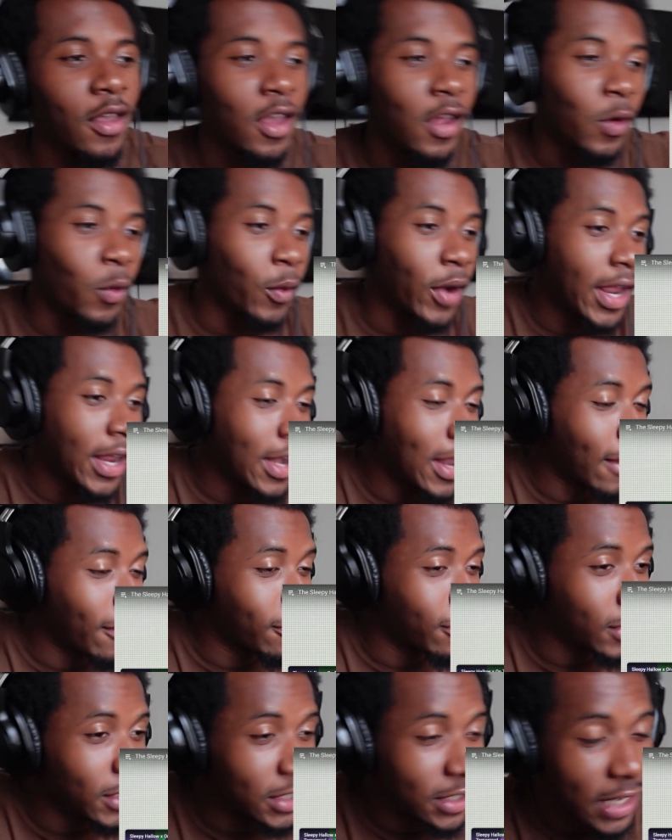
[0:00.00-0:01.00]
Rating that
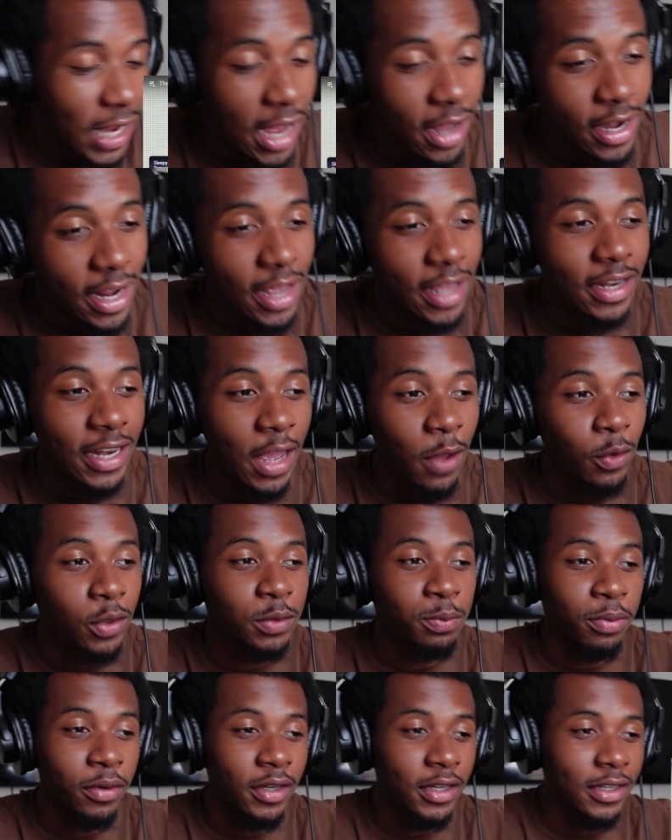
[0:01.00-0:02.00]
freestyle, that was
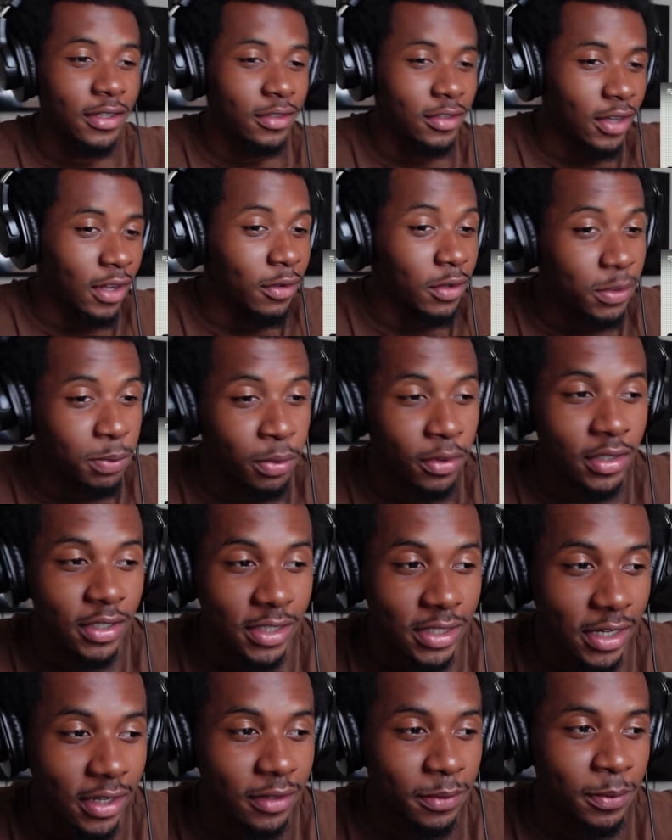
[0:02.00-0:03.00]
pretty
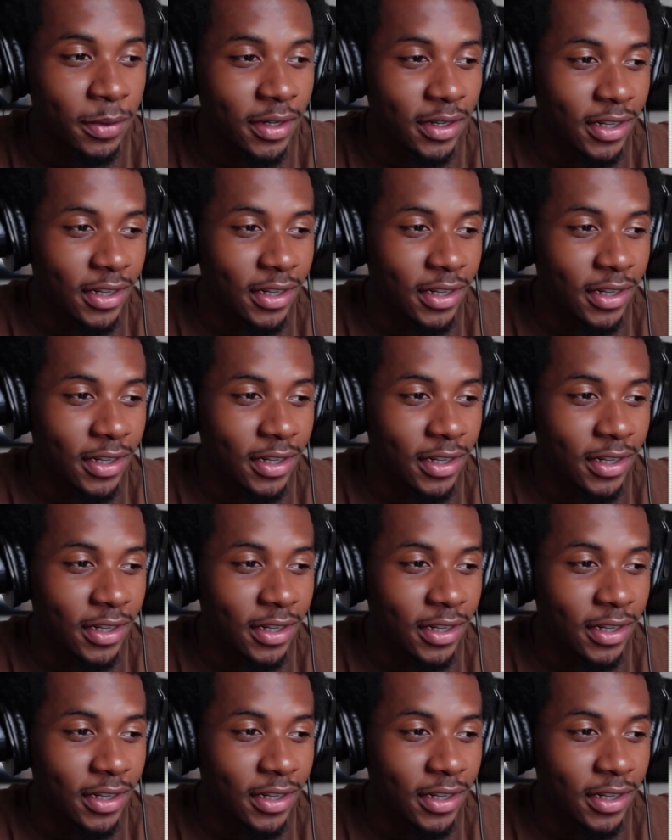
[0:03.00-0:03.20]
tough, bro.